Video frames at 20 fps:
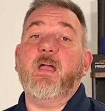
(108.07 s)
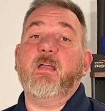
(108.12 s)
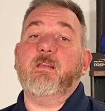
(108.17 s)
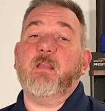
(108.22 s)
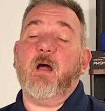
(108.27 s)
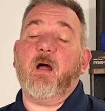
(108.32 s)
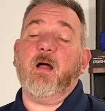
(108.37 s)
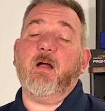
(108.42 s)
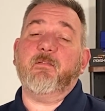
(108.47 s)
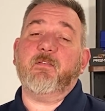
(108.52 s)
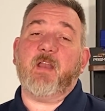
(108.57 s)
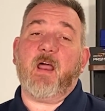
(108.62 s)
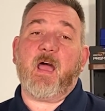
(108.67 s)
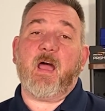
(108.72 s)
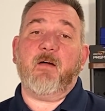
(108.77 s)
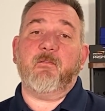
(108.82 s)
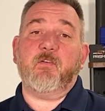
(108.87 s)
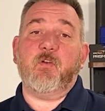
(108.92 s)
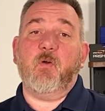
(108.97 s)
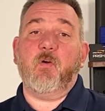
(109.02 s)
now have an
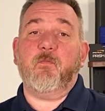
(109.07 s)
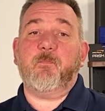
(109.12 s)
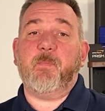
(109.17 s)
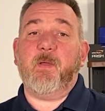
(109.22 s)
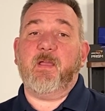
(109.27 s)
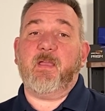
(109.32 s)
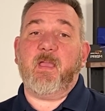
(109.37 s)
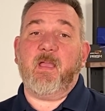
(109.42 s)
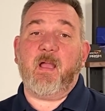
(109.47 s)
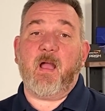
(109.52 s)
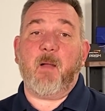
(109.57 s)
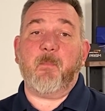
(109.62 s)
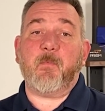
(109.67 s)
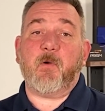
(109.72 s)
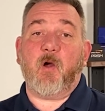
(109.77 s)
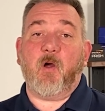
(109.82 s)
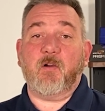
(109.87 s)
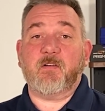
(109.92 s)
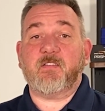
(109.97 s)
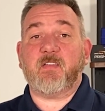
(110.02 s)
avenue of picking up
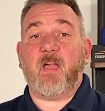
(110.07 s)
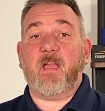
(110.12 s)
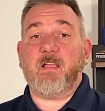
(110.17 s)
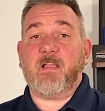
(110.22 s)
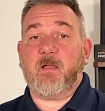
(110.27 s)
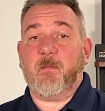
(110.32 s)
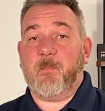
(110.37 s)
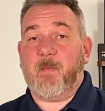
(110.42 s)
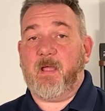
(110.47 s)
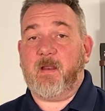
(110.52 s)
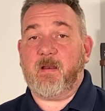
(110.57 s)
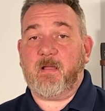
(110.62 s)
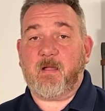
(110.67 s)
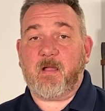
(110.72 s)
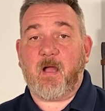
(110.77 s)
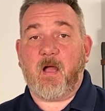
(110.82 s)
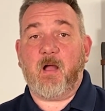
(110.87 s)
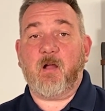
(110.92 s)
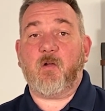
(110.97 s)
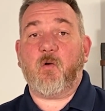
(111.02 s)
cards like Command
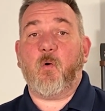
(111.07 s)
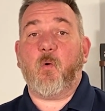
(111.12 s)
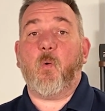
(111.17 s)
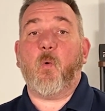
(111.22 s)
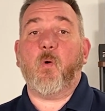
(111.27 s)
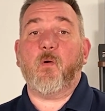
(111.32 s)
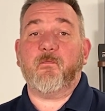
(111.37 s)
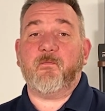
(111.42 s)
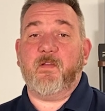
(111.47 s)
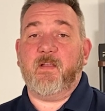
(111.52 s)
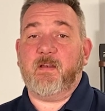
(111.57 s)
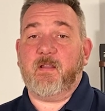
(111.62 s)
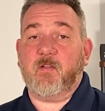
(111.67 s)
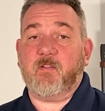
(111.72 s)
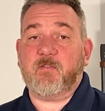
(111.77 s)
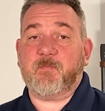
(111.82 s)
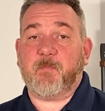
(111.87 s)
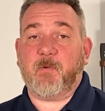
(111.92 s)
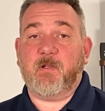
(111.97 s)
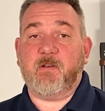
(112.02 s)
and Conquer or
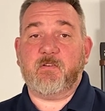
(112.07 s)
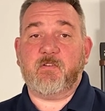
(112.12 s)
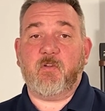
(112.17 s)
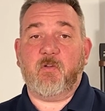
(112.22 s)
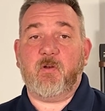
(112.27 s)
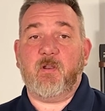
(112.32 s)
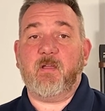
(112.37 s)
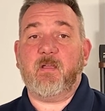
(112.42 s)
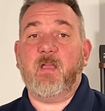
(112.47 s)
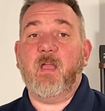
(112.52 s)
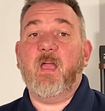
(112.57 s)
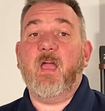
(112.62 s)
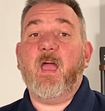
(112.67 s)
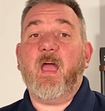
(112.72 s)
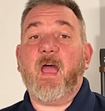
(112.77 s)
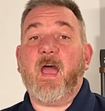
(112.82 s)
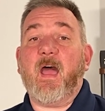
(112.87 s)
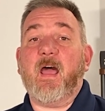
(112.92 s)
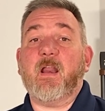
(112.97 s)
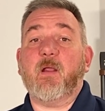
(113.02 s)
Fendel Spring Tunic
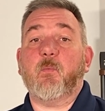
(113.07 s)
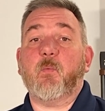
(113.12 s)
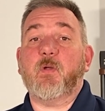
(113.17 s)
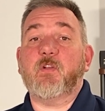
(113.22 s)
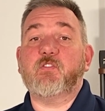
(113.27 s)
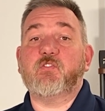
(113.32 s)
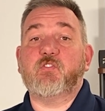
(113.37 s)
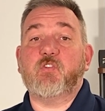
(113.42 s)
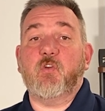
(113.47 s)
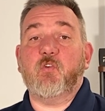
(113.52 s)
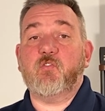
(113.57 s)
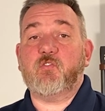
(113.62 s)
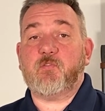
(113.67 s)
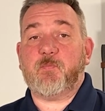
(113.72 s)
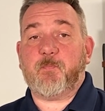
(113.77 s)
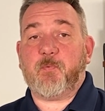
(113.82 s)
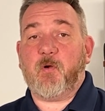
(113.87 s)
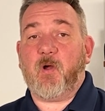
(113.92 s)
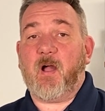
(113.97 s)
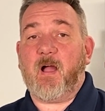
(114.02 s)
at a
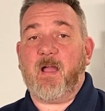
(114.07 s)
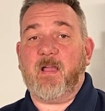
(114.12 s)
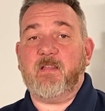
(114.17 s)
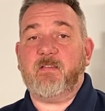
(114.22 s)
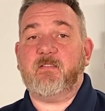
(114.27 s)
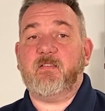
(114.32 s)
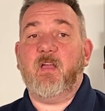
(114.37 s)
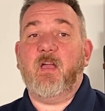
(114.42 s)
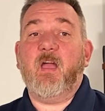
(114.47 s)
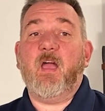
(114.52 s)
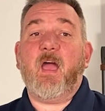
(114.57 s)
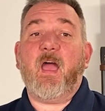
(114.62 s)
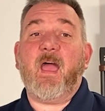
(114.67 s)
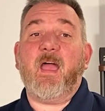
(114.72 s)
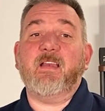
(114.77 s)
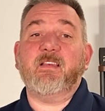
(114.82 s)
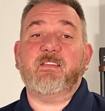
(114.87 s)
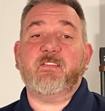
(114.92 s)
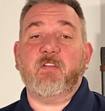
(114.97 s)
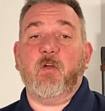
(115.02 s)
reduced price
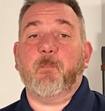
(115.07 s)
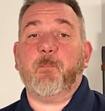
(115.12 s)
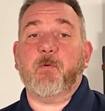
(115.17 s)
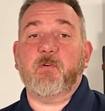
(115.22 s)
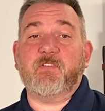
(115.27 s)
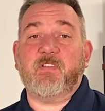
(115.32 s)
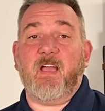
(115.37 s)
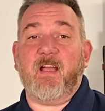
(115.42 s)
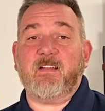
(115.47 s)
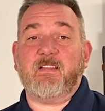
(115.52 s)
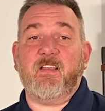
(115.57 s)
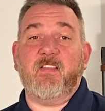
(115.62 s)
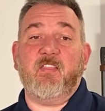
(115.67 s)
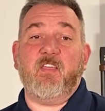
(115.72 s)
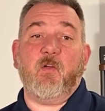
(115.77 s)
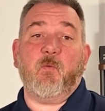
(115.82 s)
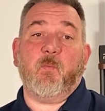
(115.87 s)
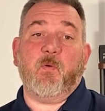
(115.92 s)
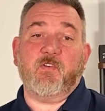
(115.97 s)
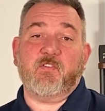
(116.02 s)
and still protecting
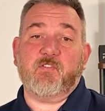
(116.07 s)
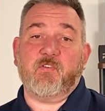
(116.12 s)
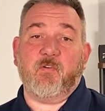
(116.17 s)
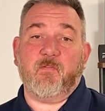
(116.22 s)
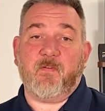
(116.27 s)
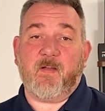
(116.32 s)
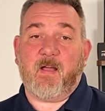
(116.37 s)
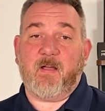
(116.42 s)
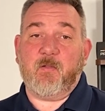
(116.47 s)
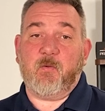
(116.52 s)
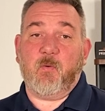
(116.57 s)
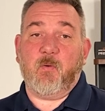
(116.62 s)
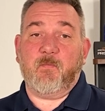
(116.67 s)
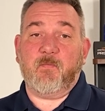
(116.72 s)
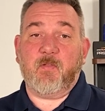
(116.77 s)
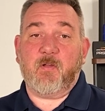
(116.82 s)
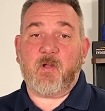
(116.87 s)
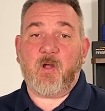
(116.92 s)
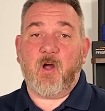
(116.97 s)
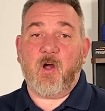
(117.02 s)
the original value
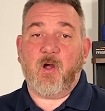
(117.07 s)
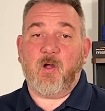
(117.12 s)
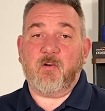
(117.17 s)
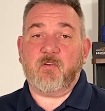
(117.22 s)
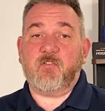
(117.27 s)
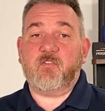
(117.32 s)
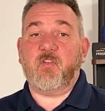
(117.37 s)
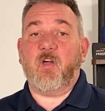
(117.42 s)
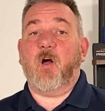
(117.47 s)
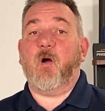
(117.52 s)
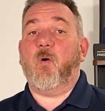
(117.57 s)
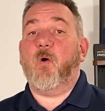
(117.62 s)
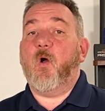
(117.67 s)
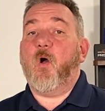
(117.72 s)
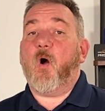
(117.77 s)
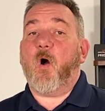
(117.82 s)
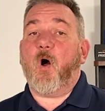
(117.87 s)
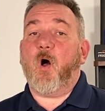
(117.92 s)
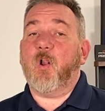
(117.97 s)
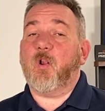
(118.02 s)
of the card. So
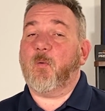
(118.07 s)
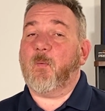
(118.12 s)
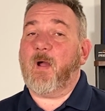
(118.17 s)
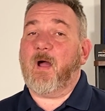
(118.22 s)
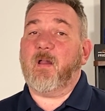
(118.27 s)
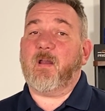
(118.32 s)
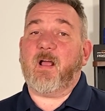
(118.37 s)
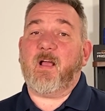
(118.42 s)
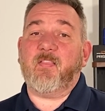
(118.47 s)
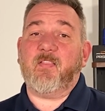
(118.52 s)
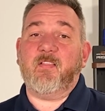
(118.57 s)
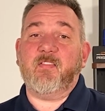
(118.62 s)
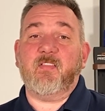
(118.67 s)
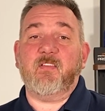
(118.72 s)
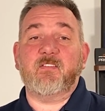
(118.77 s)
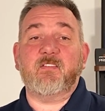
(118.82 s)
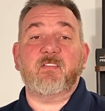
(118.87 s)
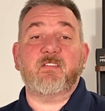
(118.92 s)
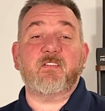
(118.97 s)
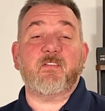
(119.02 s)
all around, I think
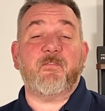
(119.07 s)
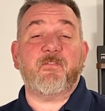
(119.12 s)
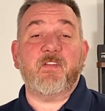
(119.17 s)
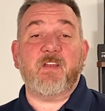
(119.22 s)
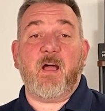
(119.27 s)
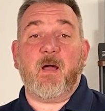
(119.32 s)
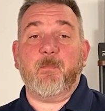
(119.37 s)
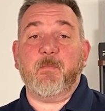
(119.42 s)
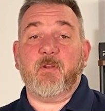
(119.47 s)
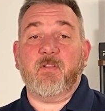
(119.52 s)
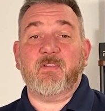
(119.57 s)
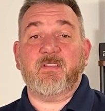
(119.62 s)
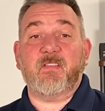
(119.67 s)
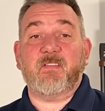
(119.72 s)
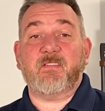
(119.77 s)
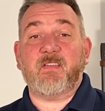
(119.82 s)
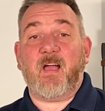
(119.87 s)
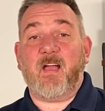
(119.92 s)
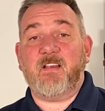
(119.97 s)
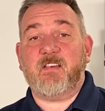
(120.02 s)
this is a phenomenal
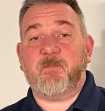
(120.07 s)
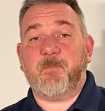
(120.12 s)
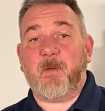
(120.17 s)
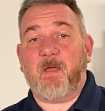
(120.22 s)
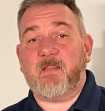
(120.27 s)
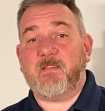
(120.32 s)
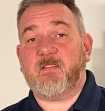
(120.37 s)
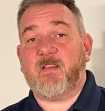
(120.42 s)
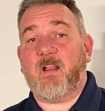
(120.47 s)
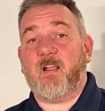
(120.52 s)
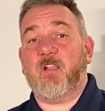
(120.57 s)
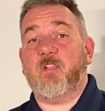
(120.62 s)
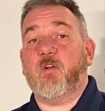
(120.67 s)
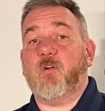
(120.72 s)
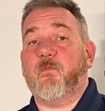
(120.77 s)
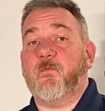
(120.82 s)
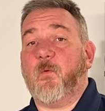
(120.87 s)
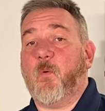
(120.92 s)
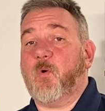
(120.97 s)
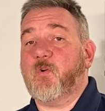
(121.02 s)
design space, and I
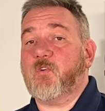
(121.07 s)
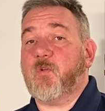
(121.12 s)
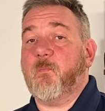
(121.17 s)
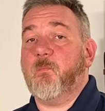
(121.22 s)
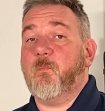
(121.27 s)
look forward to